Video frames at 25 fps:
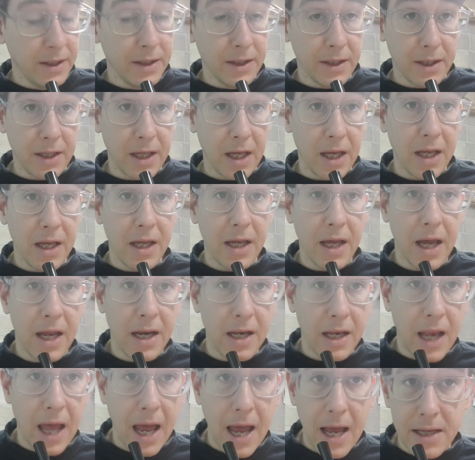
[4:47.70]
Okay,
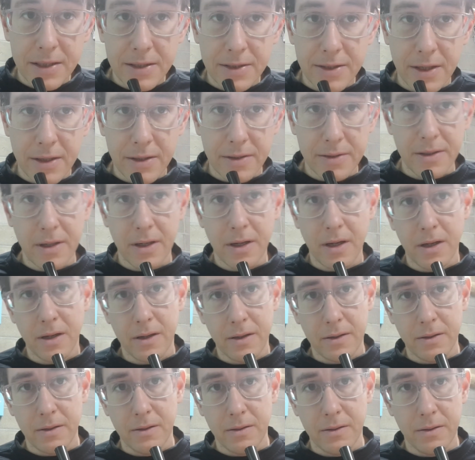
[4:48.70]
and last,
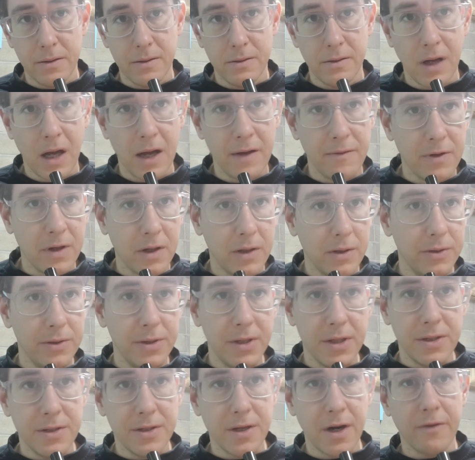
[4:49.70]
I've
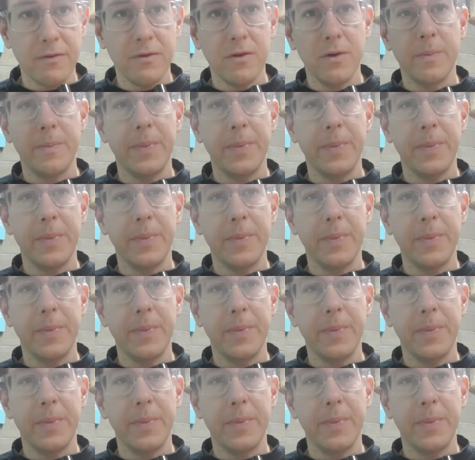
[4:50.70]
included several